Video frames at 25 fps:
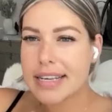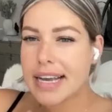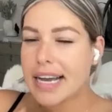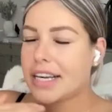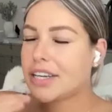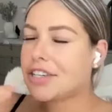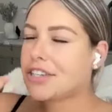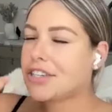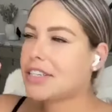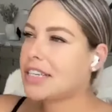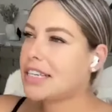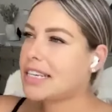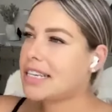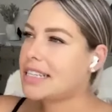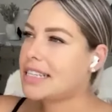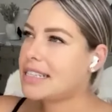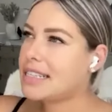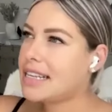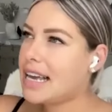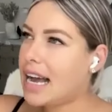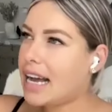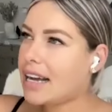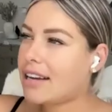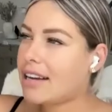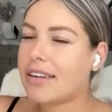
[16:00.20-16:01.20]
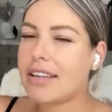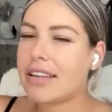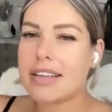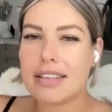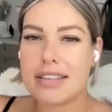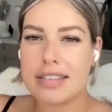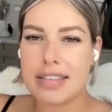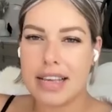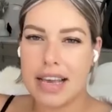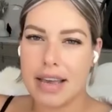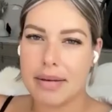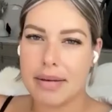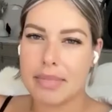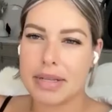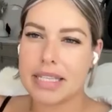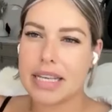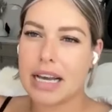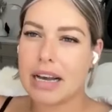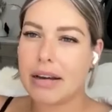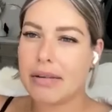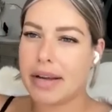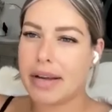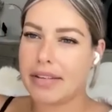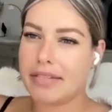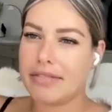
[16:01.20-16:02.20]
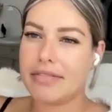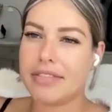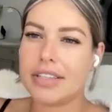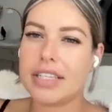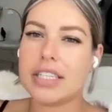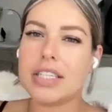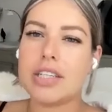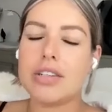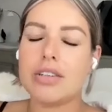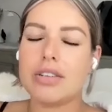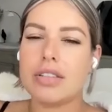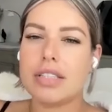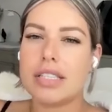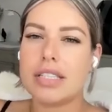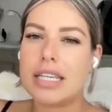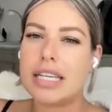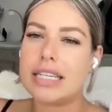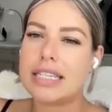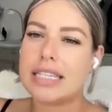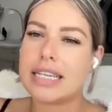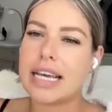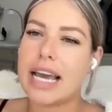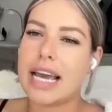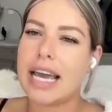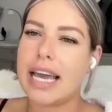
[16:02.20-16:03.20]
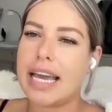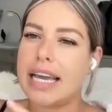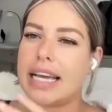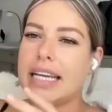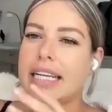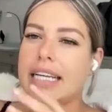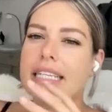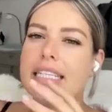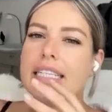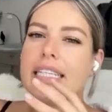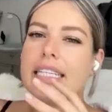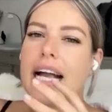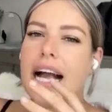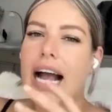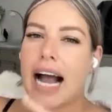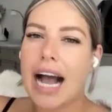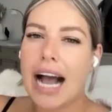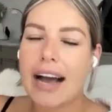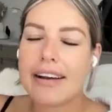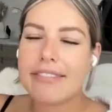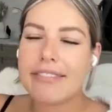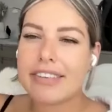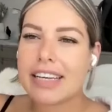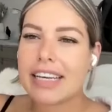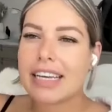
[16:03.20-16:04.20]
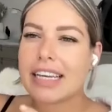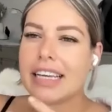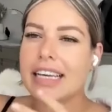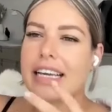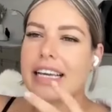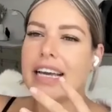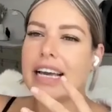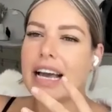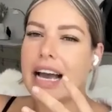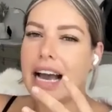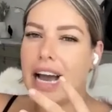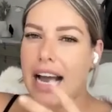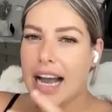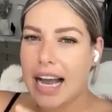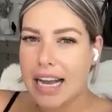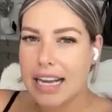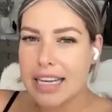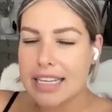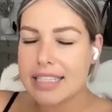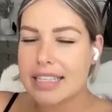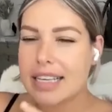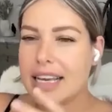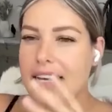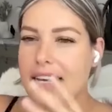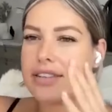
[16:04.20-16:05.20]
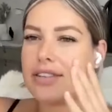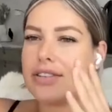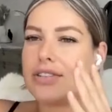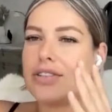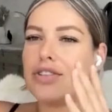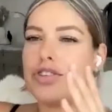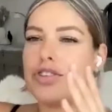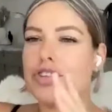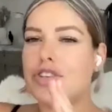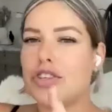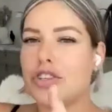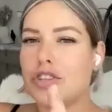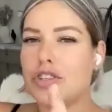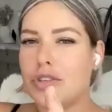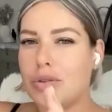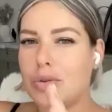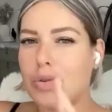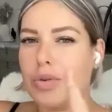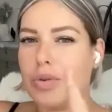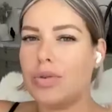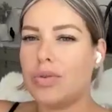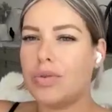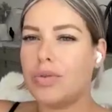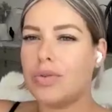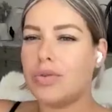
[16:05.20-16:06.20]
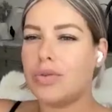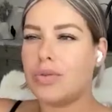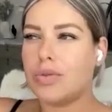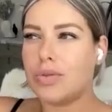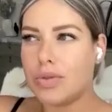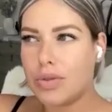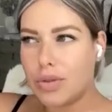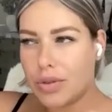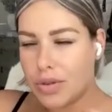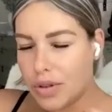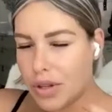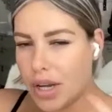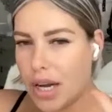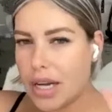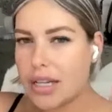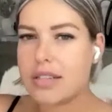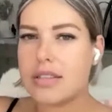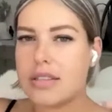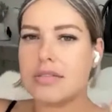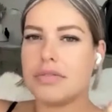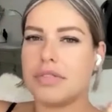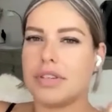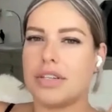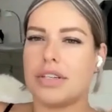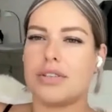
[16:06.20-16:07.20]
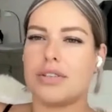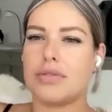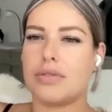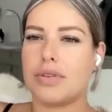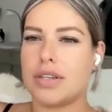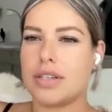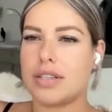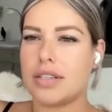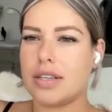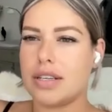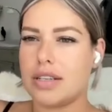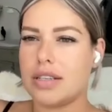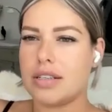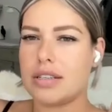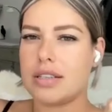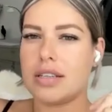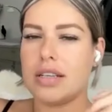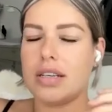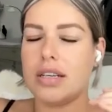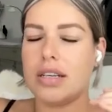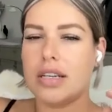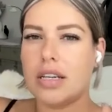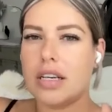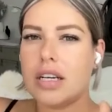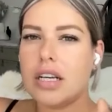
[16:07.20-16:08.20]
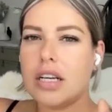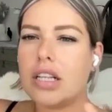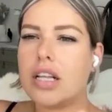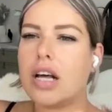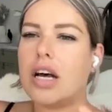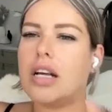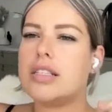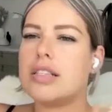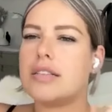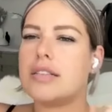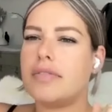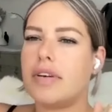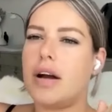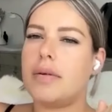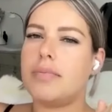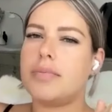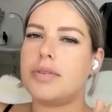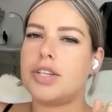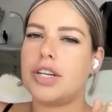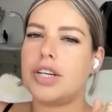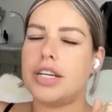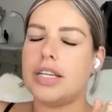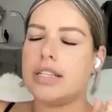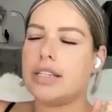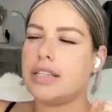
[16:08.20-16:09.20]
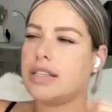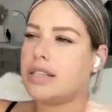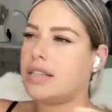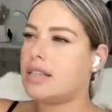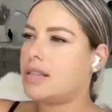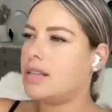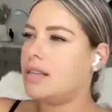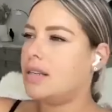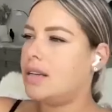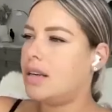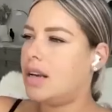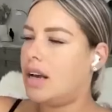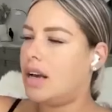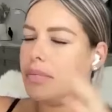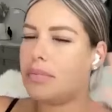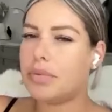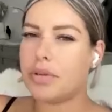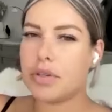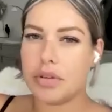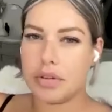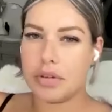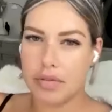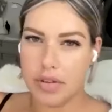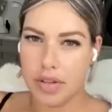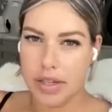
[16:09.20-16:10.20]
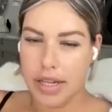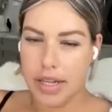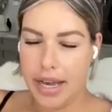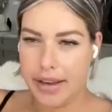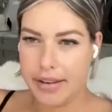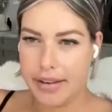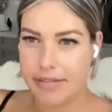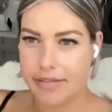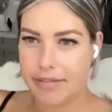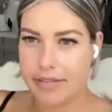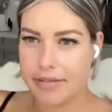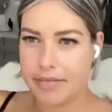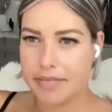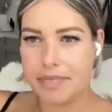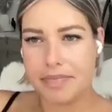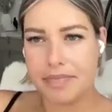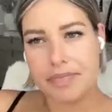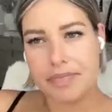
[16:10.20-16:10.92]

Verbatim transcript: is actually exactly the same as how I feel today, having access to lots of resources, lots of options, a beautiful life.